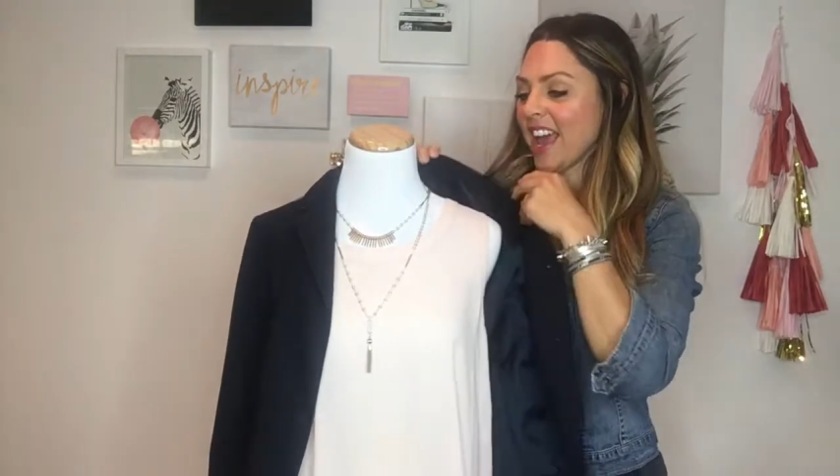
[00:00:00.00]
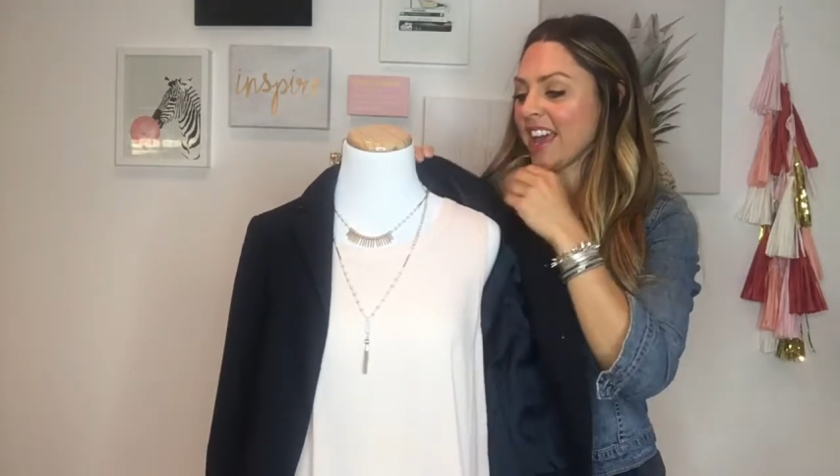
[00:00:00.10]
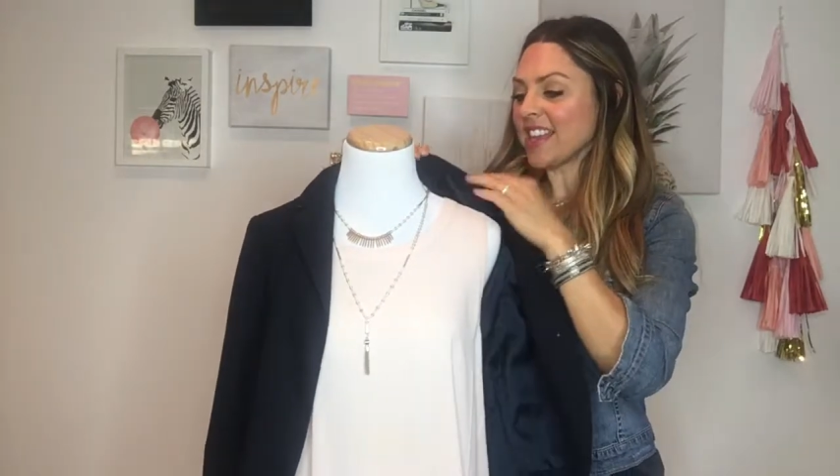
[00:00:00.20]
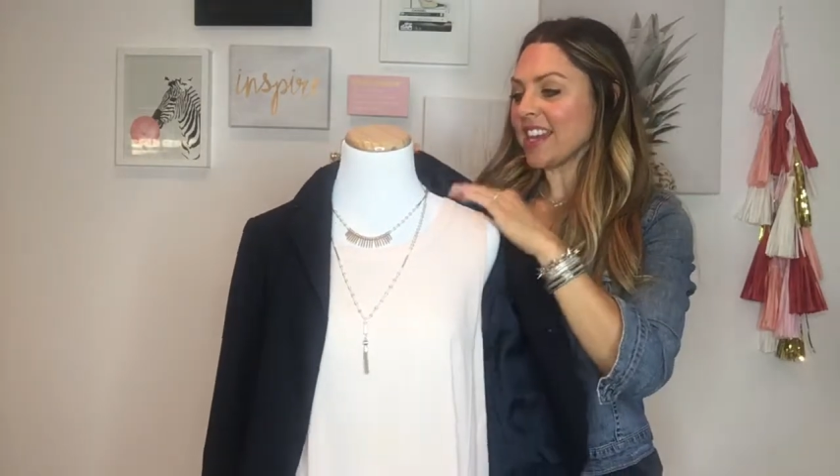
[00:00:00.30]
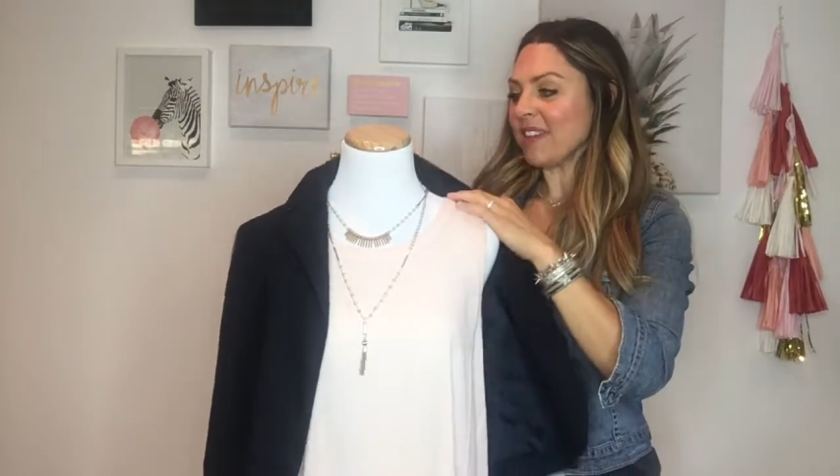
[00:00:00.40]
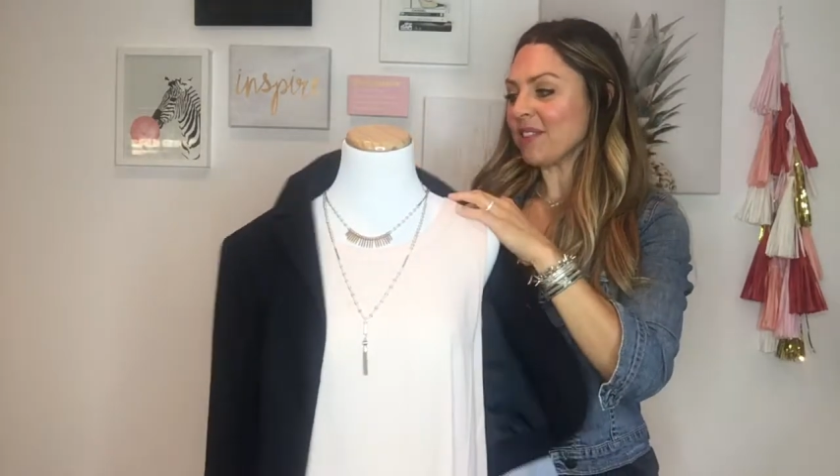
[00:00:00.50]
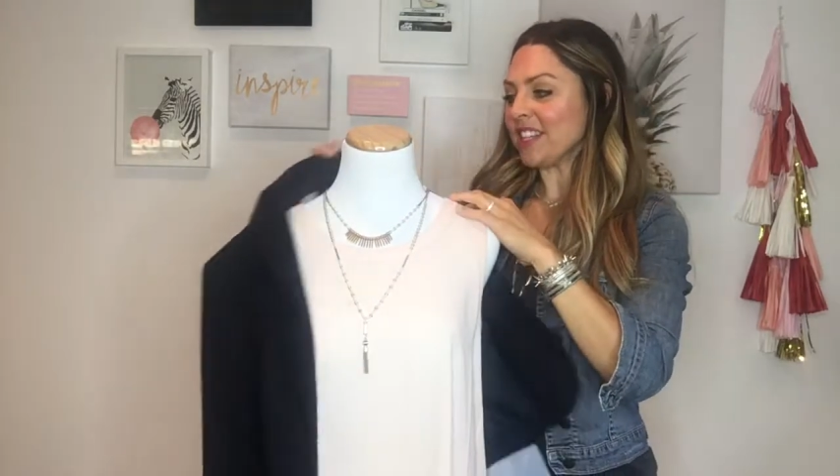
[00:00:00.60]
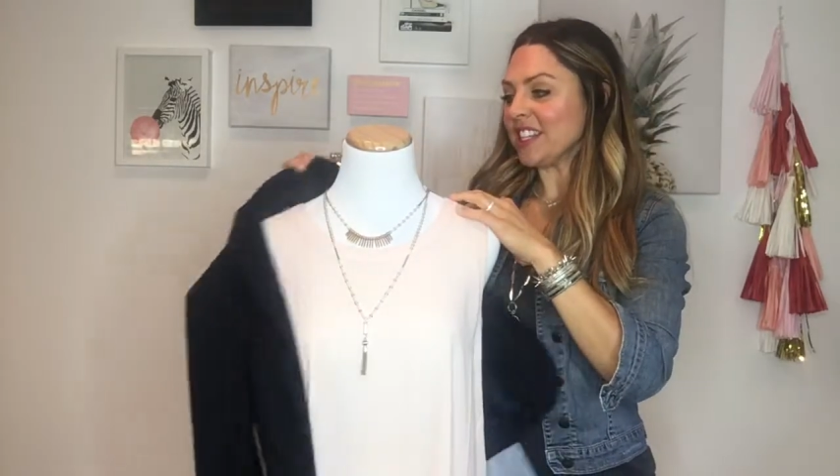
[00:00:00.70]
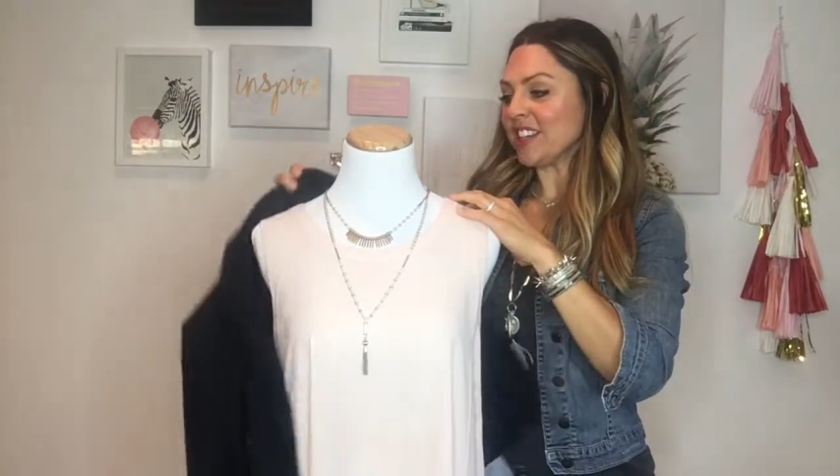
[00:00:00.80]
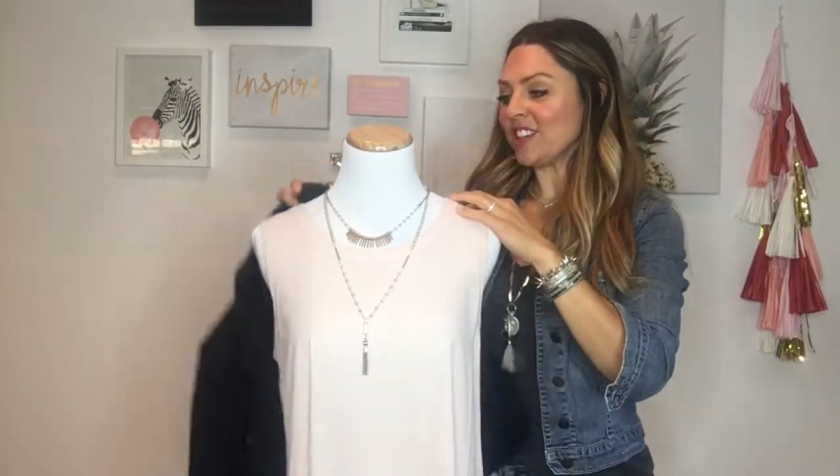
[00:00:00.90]
And then I
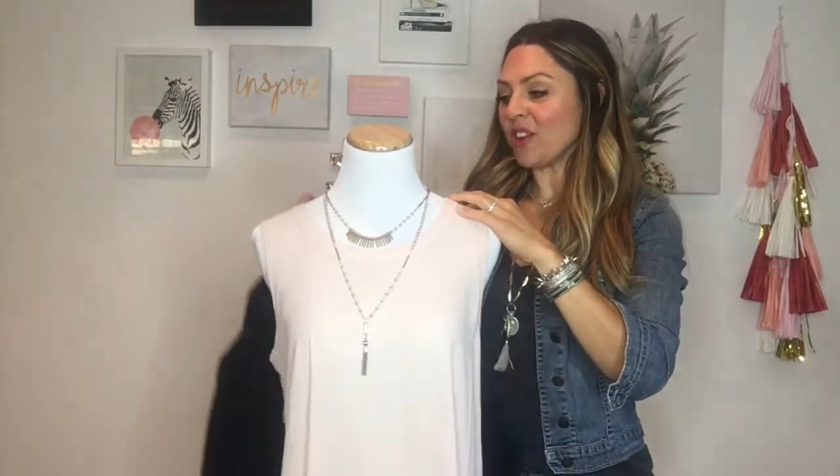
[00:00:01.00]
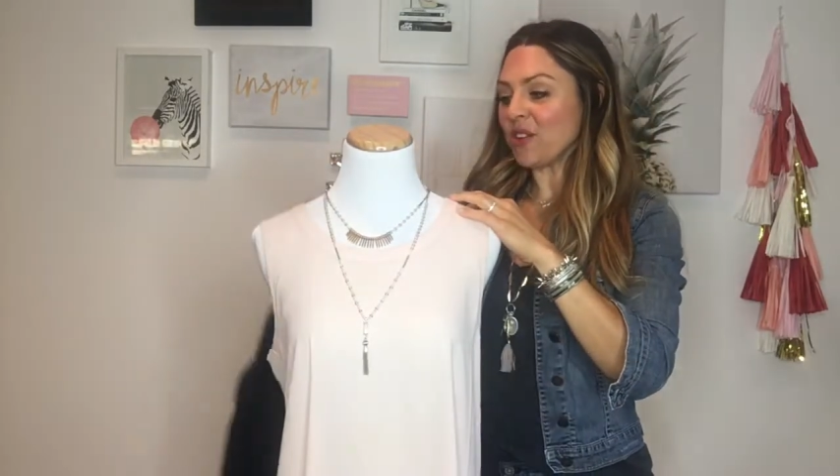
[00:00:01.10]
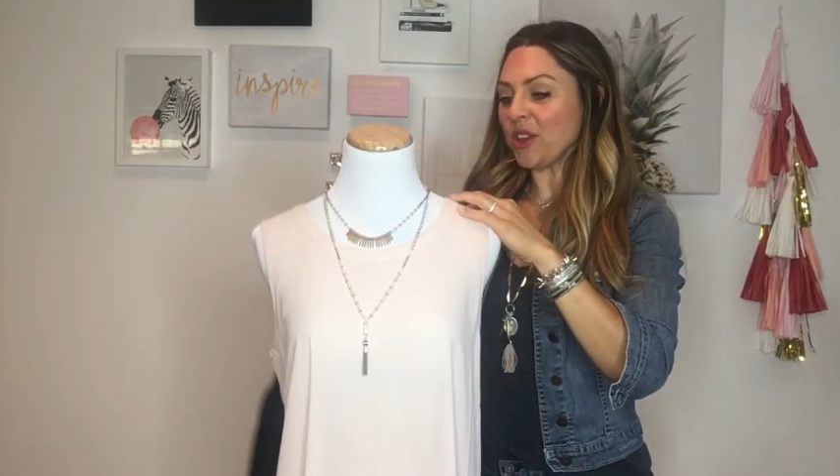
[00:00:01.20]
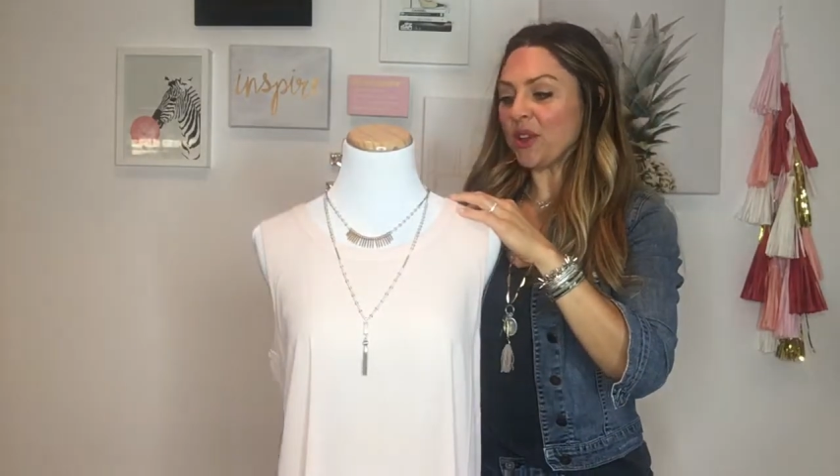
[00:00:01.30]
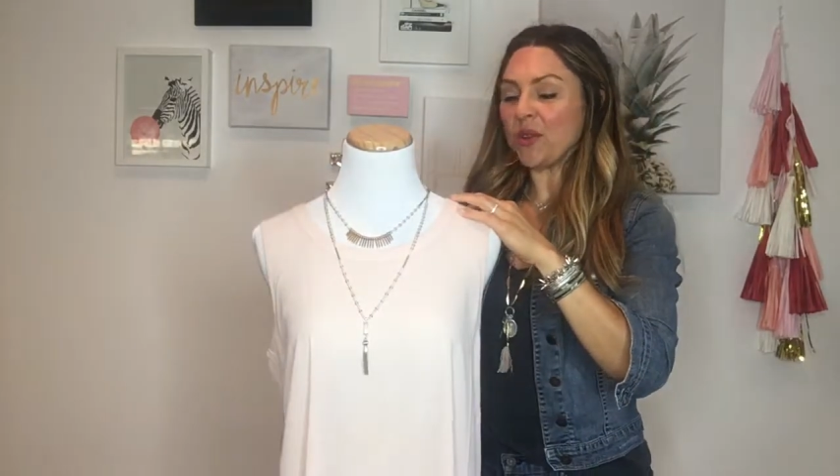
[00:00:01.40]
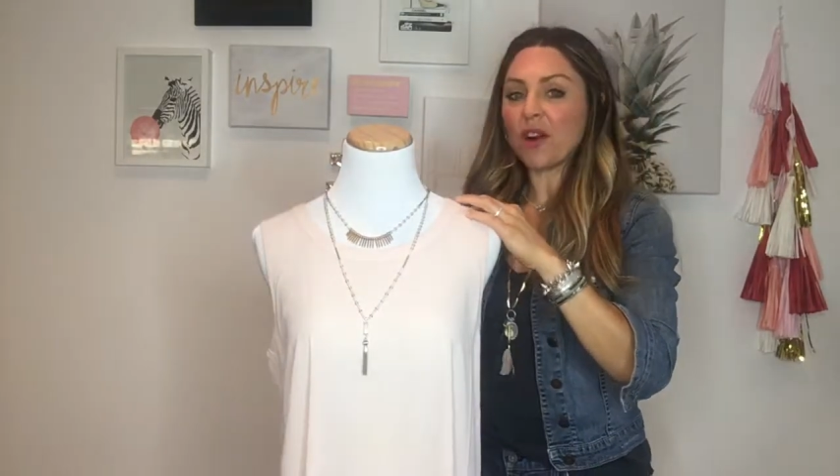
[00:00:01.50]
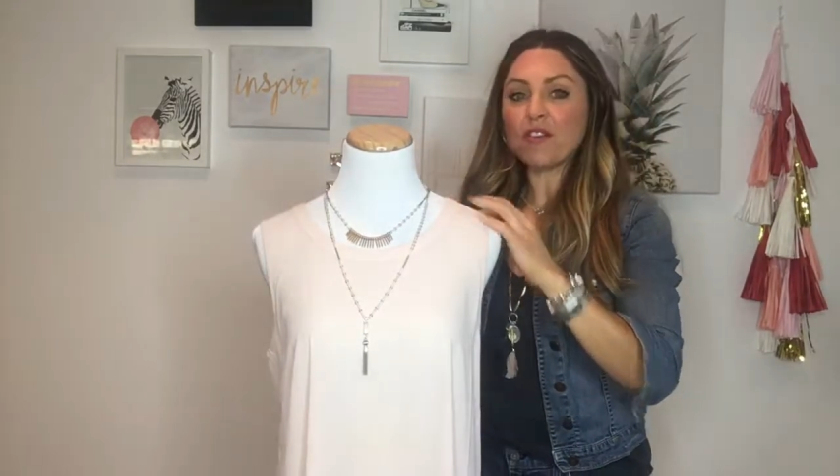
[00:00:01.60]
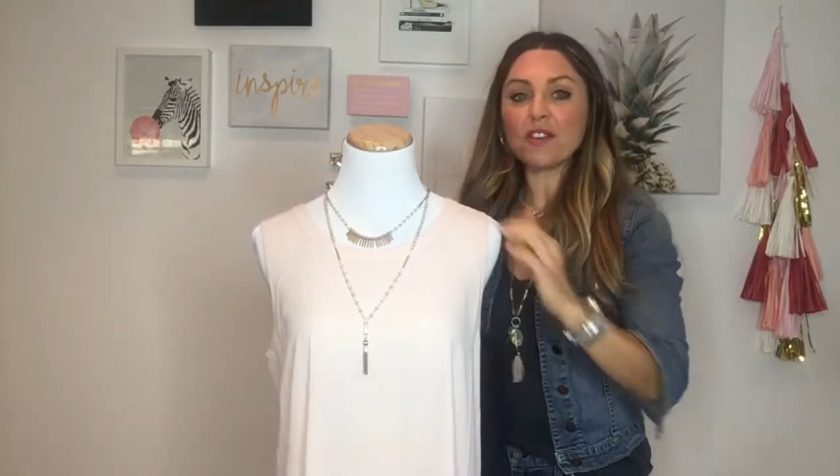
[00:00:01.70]
wanted to show you